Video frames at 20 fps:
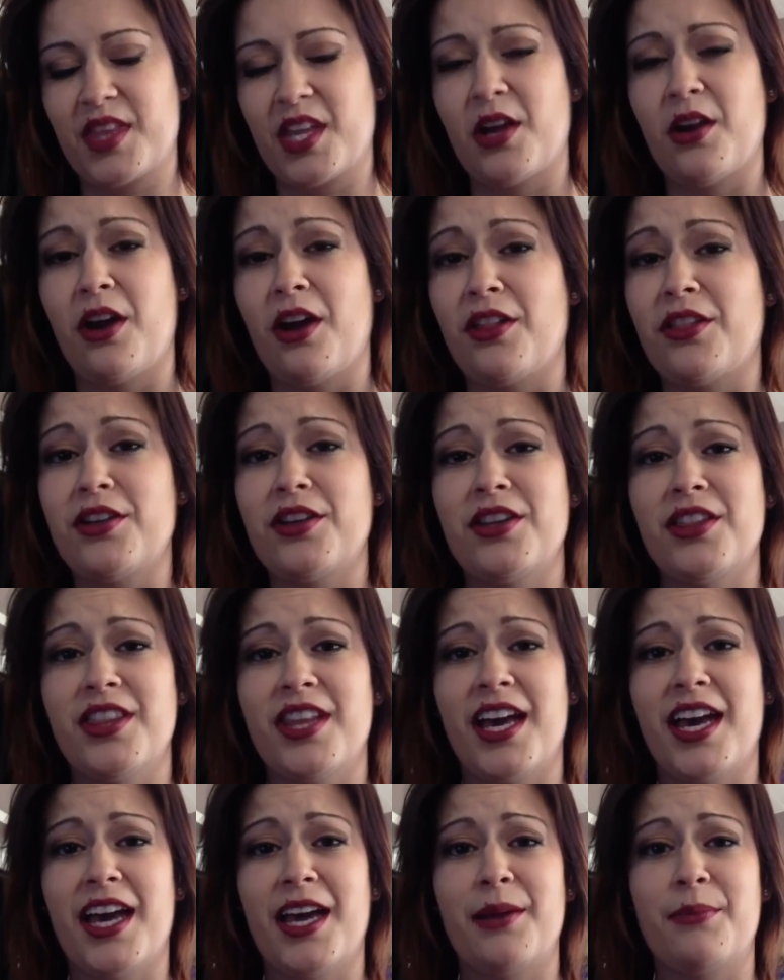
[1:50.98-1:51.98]
Other than
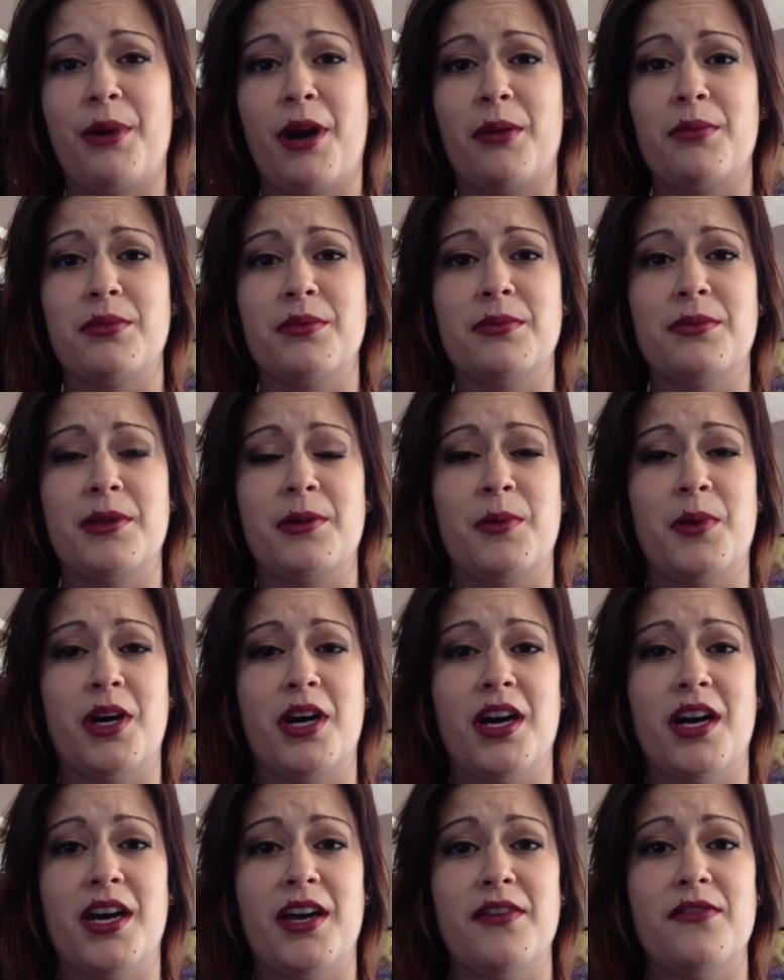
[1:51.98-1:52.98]
that, I'd probably
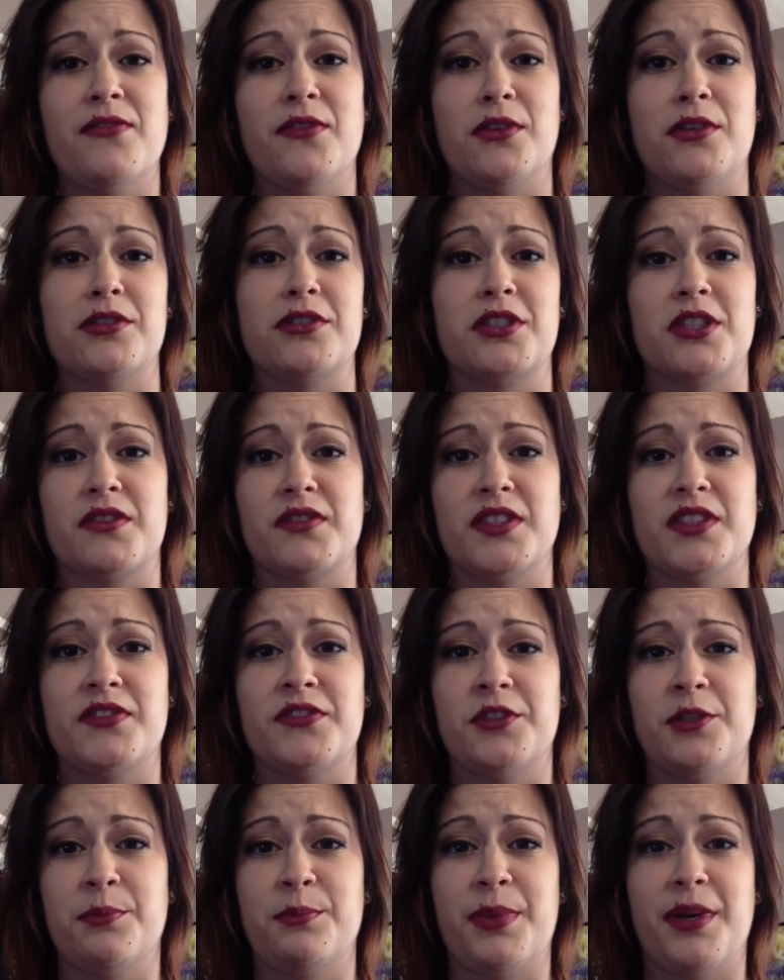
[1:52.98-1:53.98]
want full service food
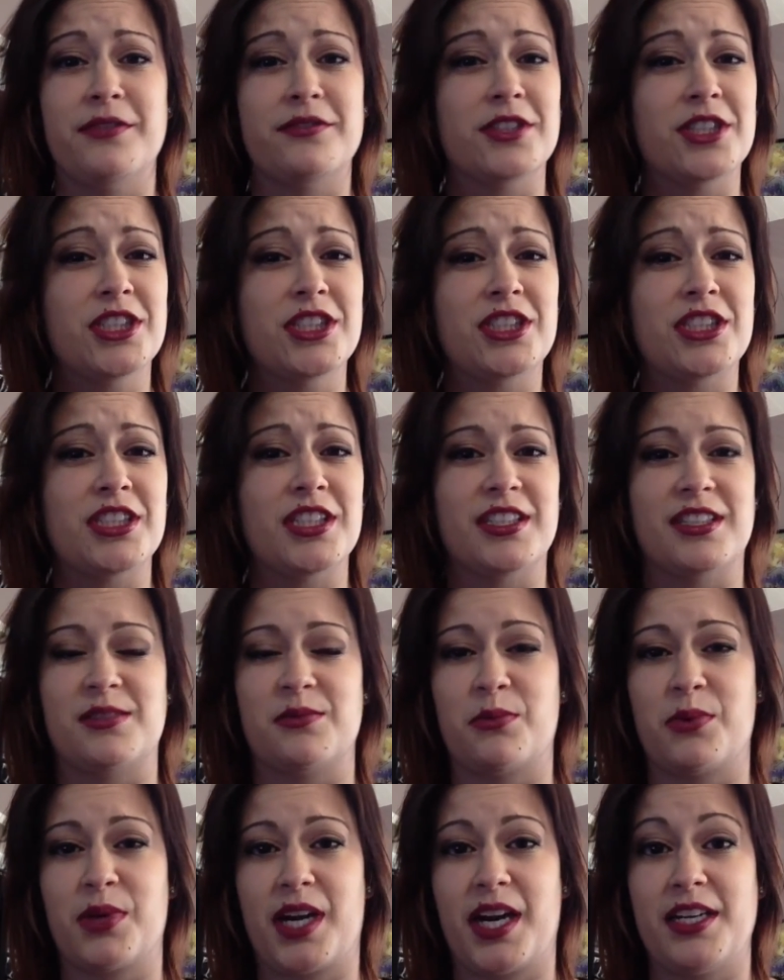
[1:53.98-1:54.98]
and beverage. It's
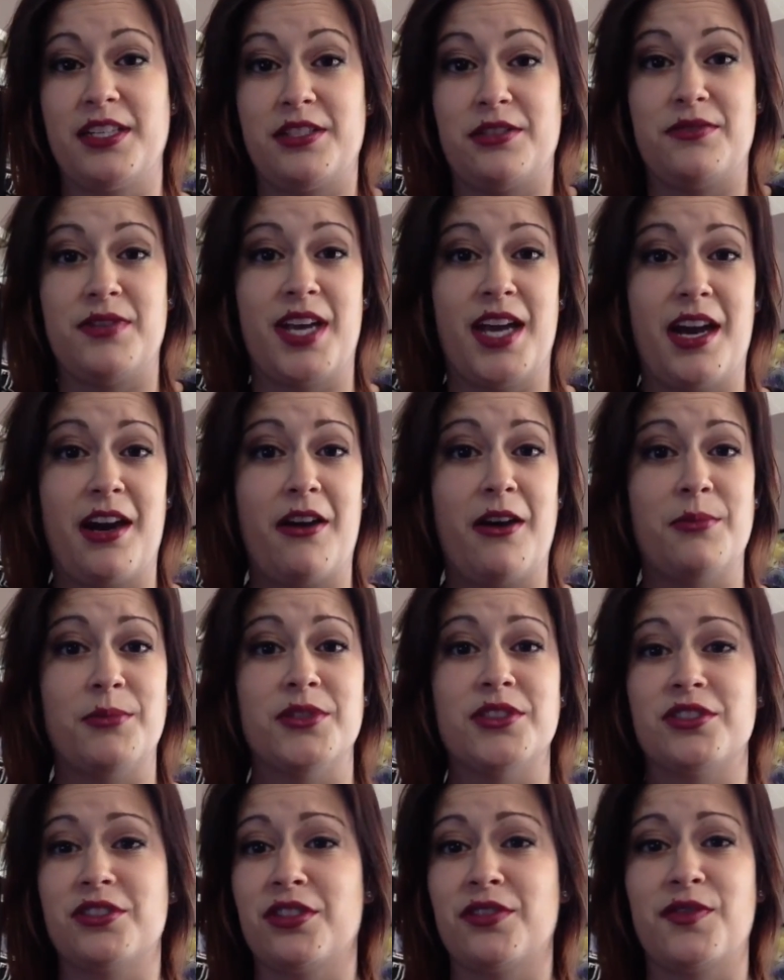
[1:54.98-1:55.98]
what I do now. I'm a
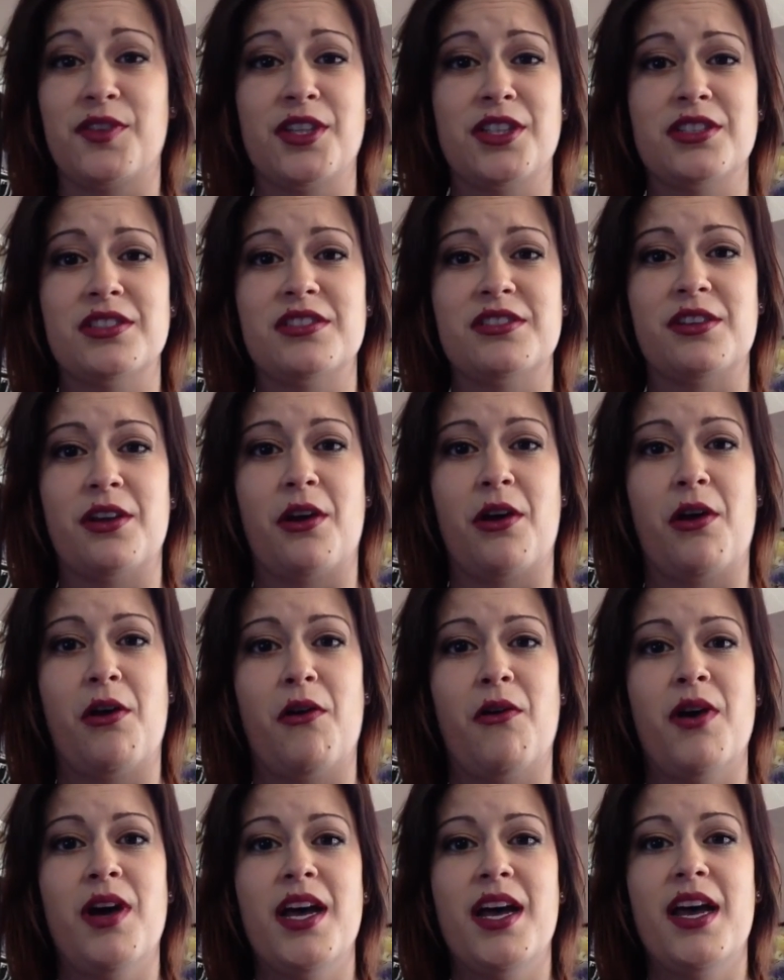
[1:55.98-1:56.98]
server, so
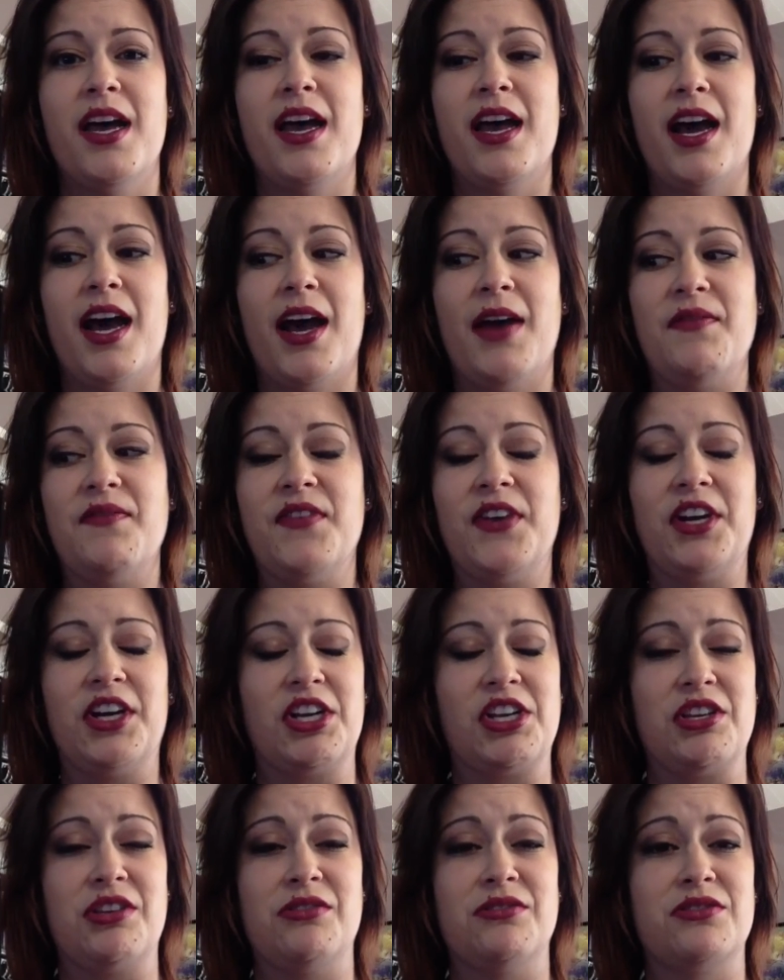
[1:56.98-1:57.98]
I'm very
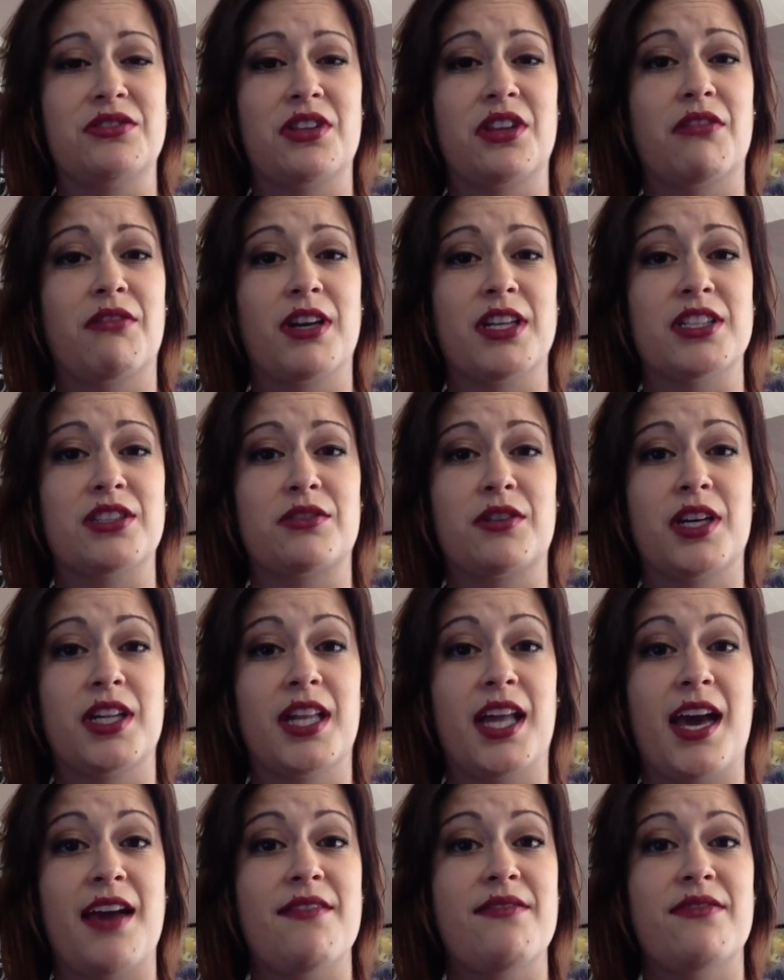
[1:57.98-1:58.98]
used to the restaurant
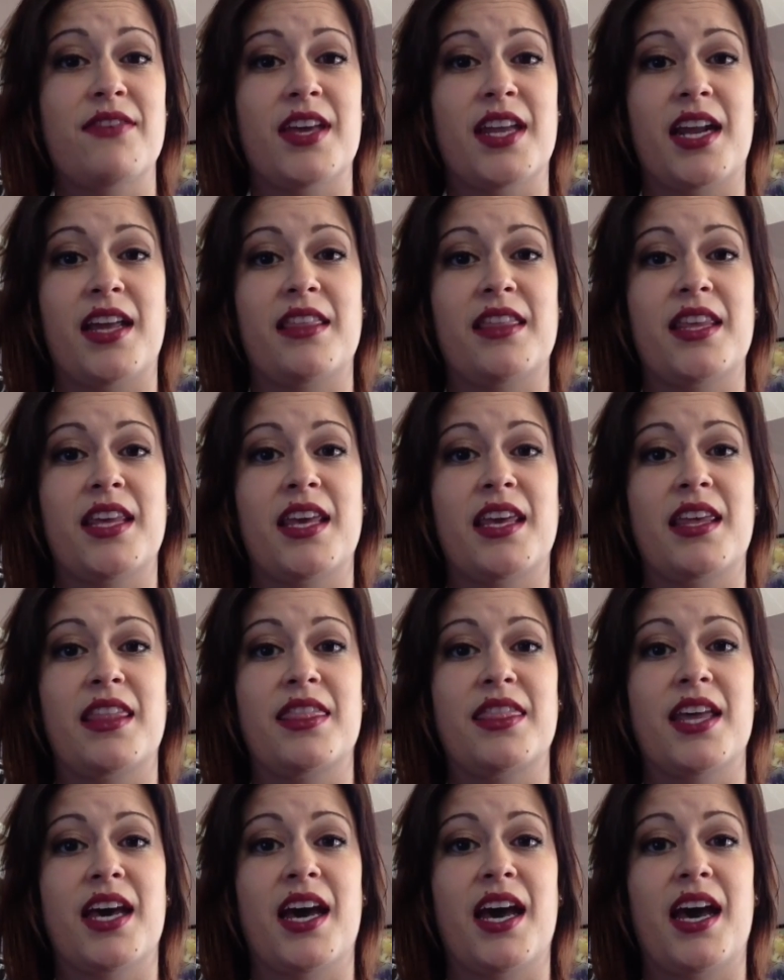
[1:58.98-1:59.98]
life, and I think
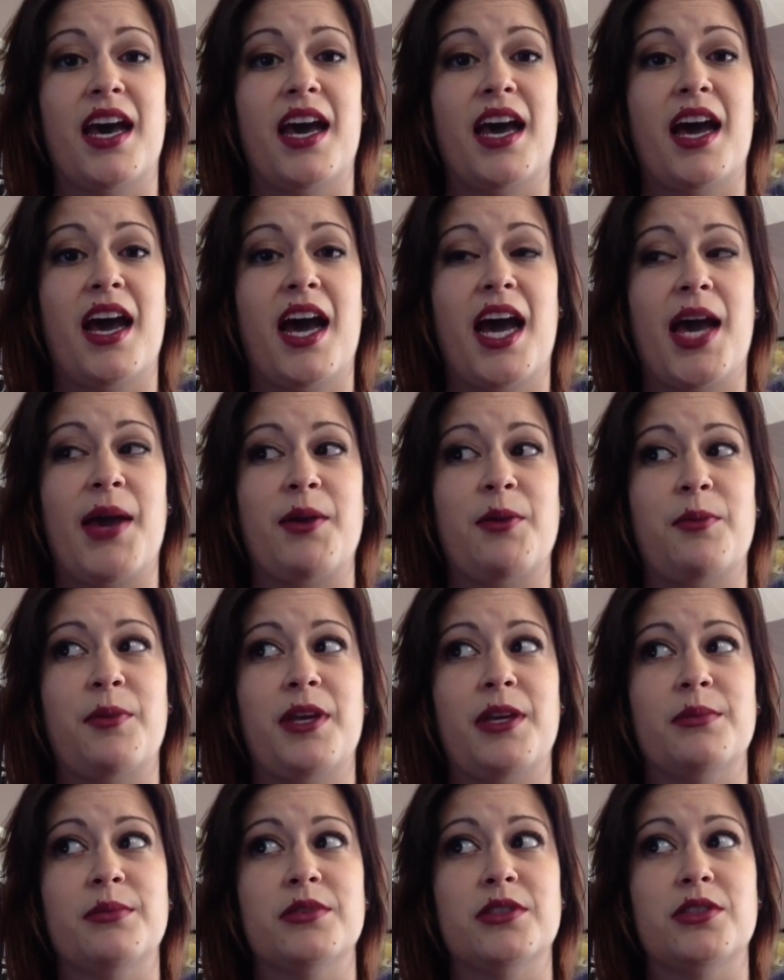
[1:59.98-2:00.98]
that I would be
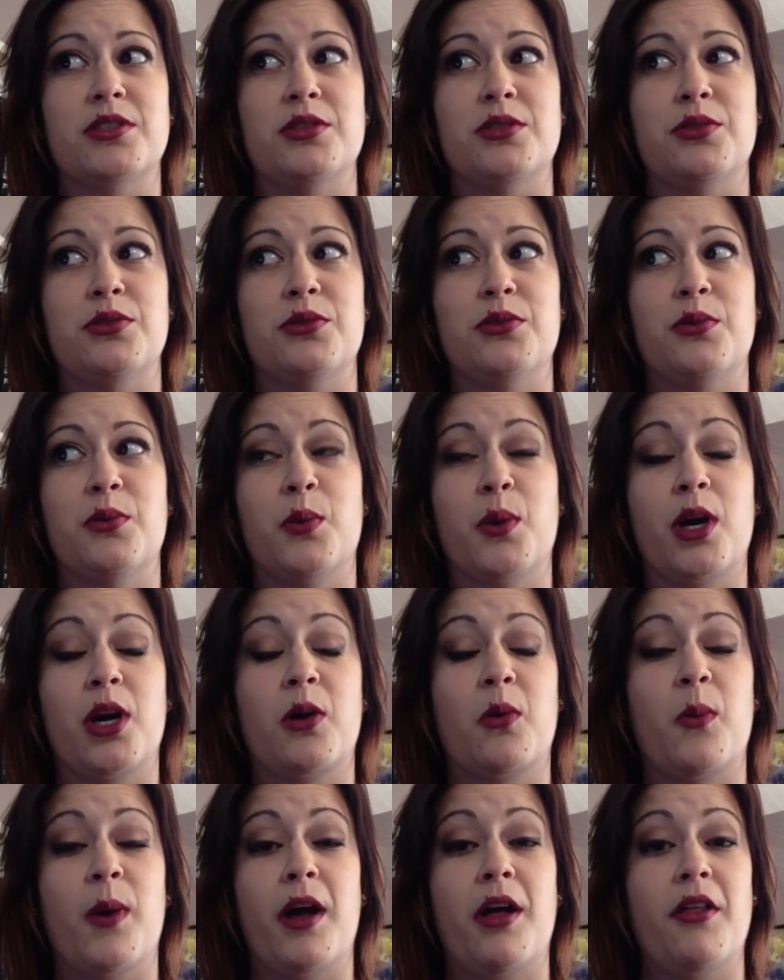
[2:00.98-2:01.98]
able to work
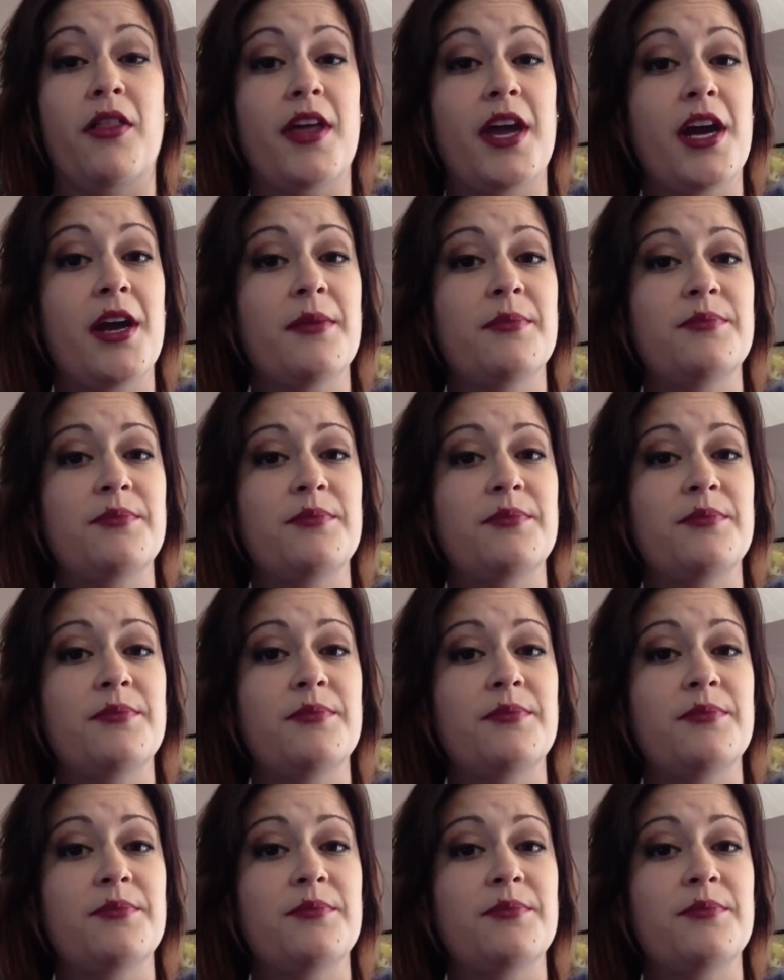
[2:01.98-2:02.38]
well there.